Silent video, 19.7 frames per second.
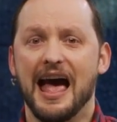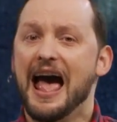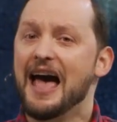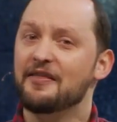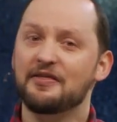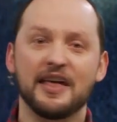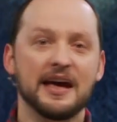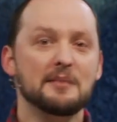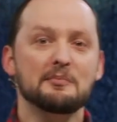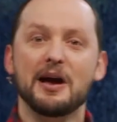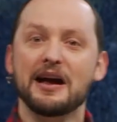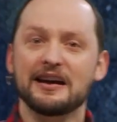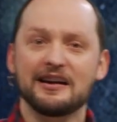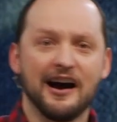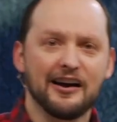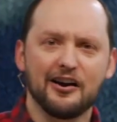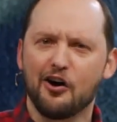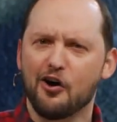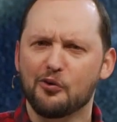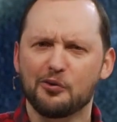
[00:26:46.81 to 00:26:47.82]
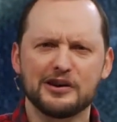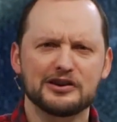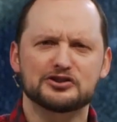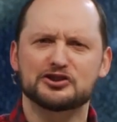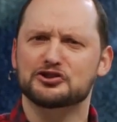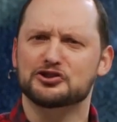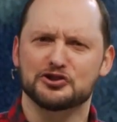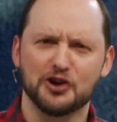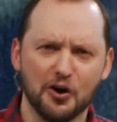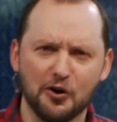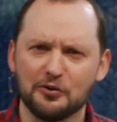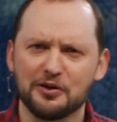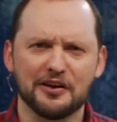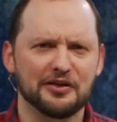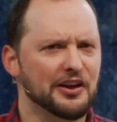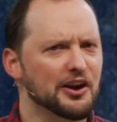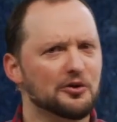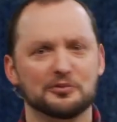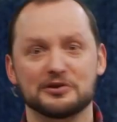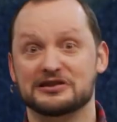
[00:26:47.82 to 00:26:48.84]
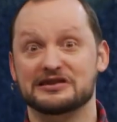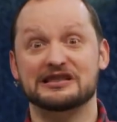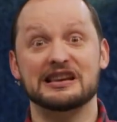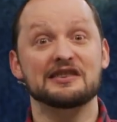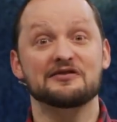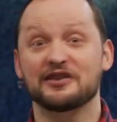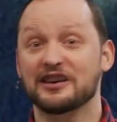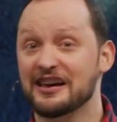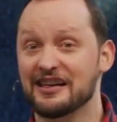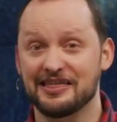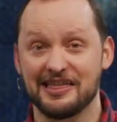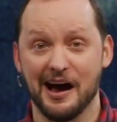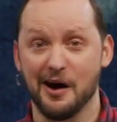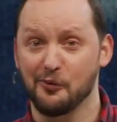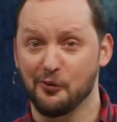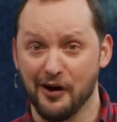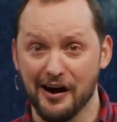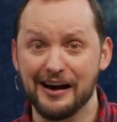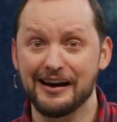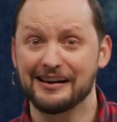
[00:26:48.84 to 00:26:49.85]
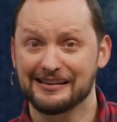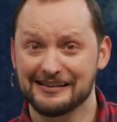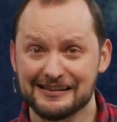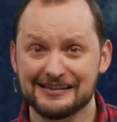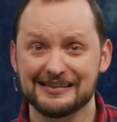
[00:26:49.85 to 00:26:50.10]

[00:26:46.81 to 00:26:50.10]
And they may not always show that they're receiving it that way,